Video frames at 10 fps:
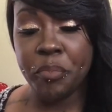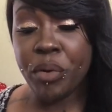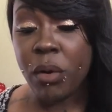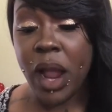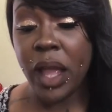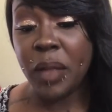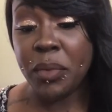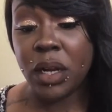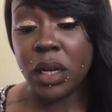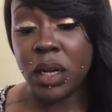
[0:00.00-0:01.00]

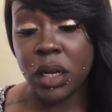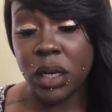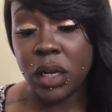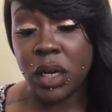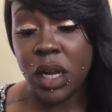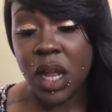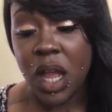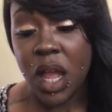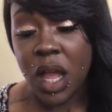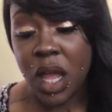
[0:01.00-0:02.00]
primer
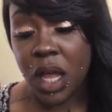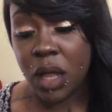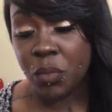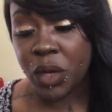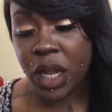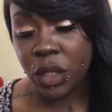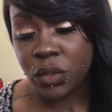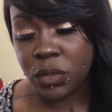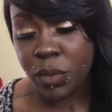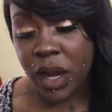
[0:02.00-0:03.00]
um, when I
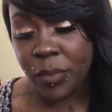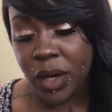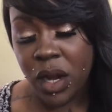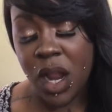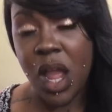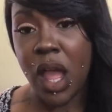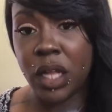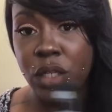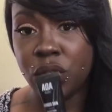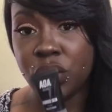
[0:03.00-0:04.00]
use primer I
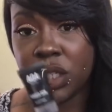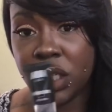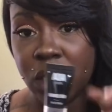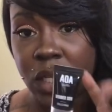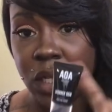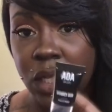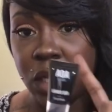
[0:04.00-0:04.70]
usually